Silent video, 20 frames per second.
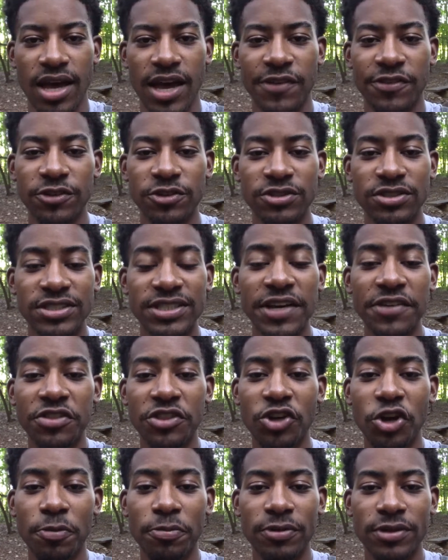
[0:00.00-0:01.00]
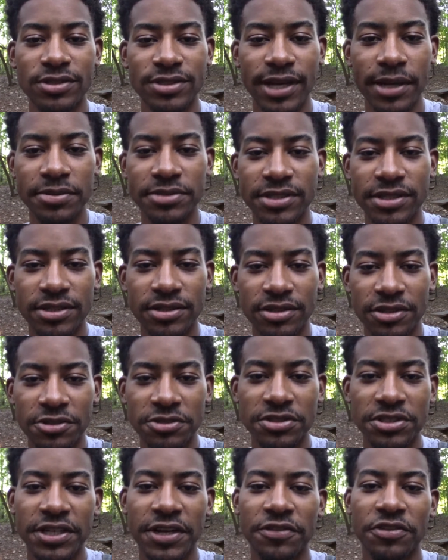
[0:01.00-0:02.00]
If you shift your perception, you
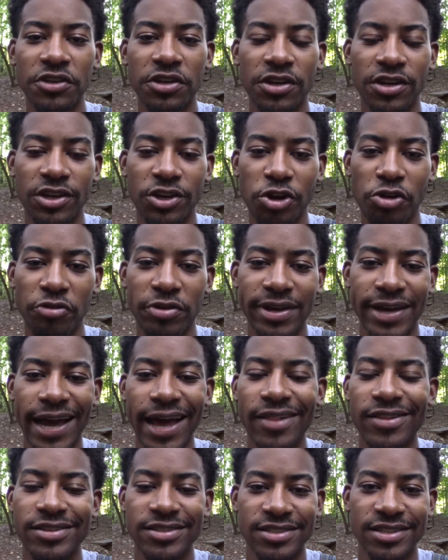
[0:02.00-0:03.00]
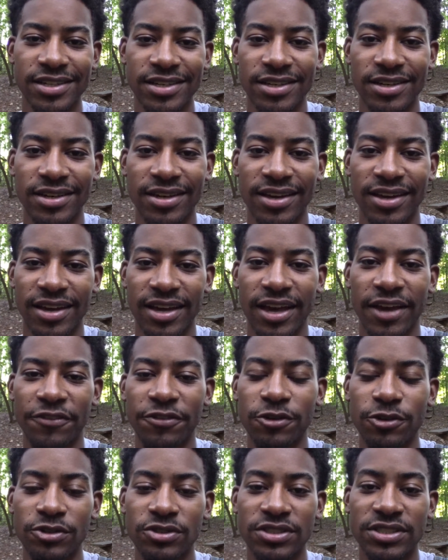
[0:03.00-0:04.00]
shift your reality. If
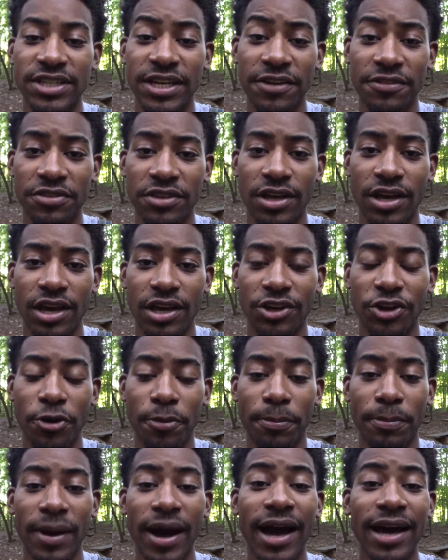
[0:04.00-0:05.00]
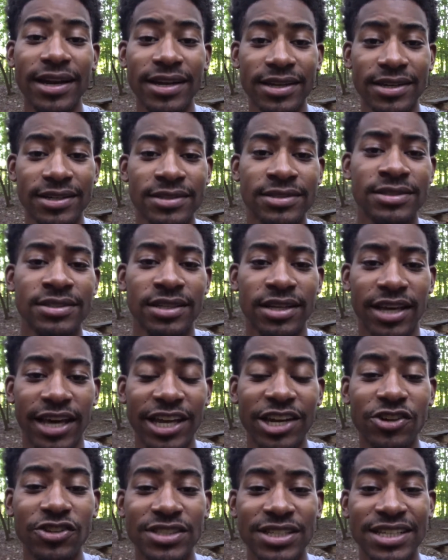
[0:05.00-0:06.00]
you shift your body's
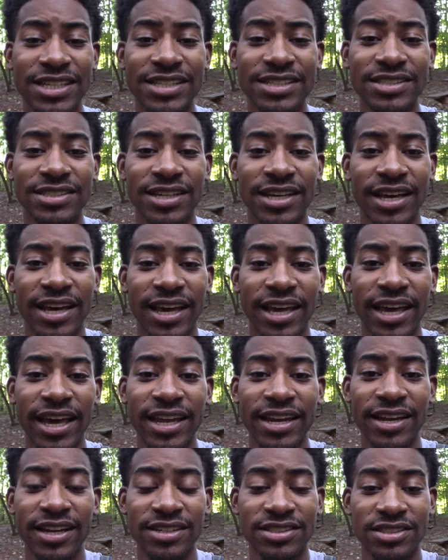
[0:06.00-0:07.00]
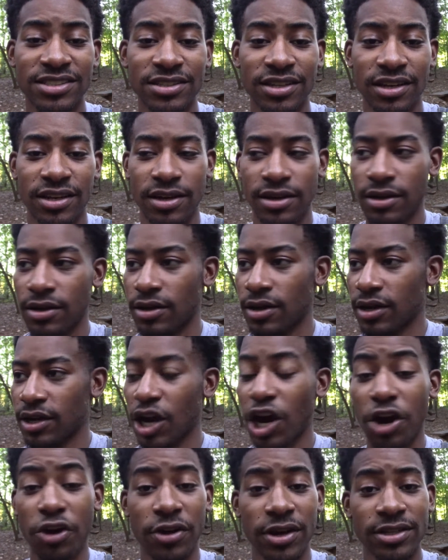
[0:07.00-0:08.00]
energies and its
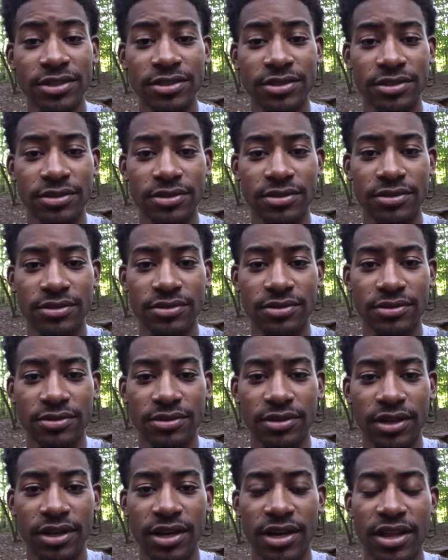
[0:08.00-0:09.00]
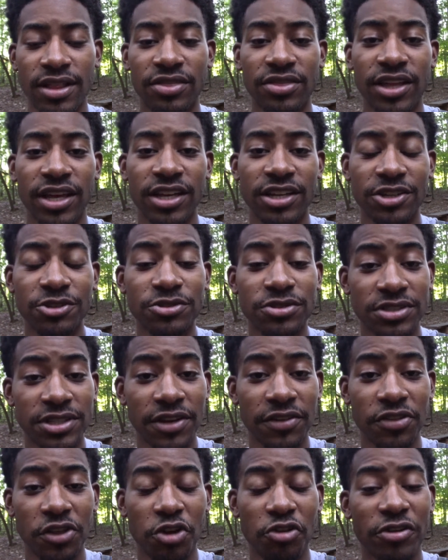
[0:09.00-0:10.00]
current, then you
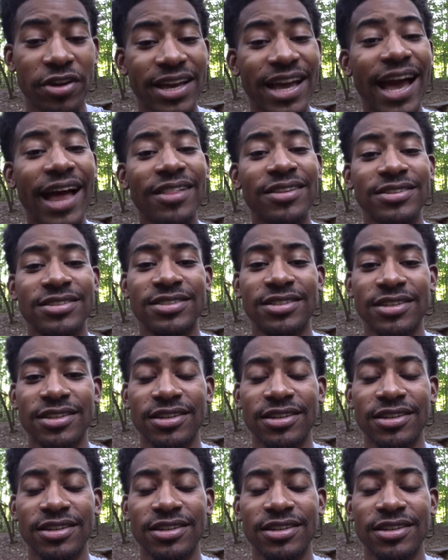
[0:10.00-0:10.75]
shift your reality.